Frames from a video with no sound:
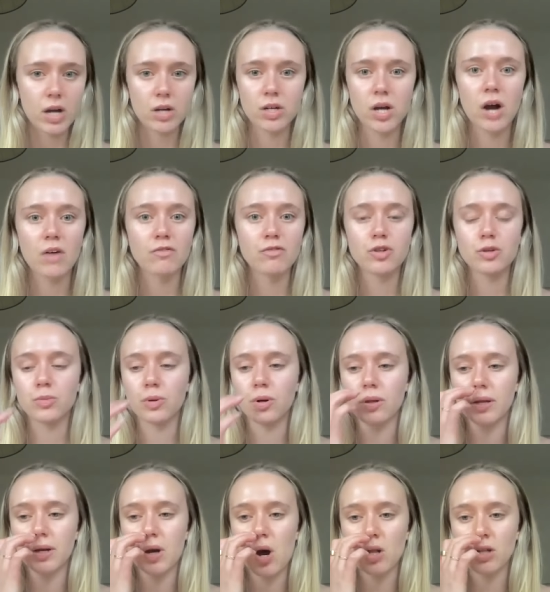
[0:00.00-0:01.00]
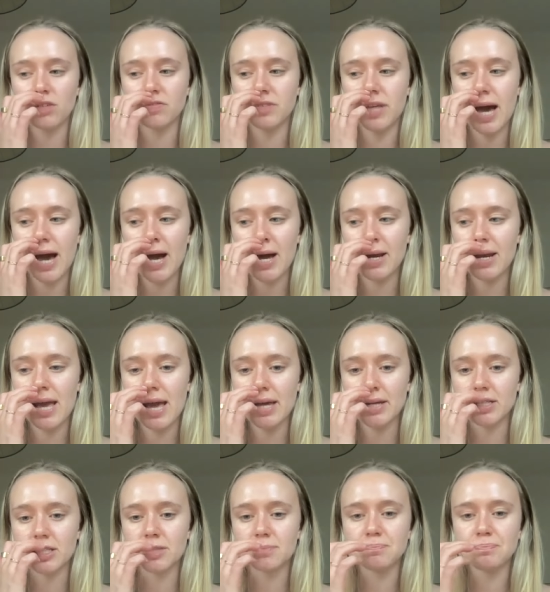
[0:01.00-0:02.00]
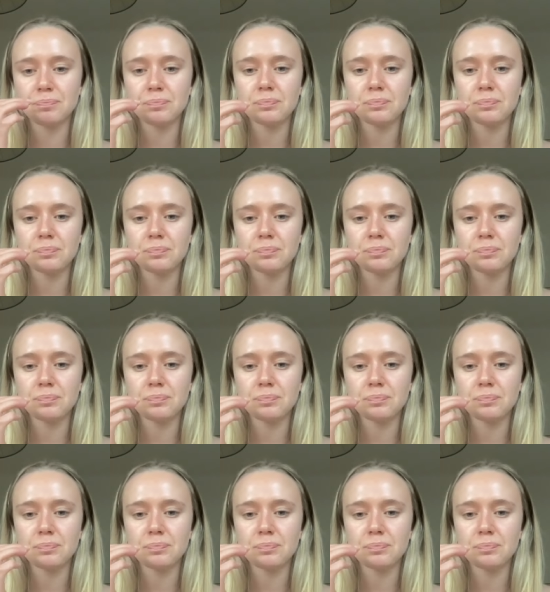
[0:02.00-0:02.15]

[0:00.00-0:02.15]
uncomfortable and all of that and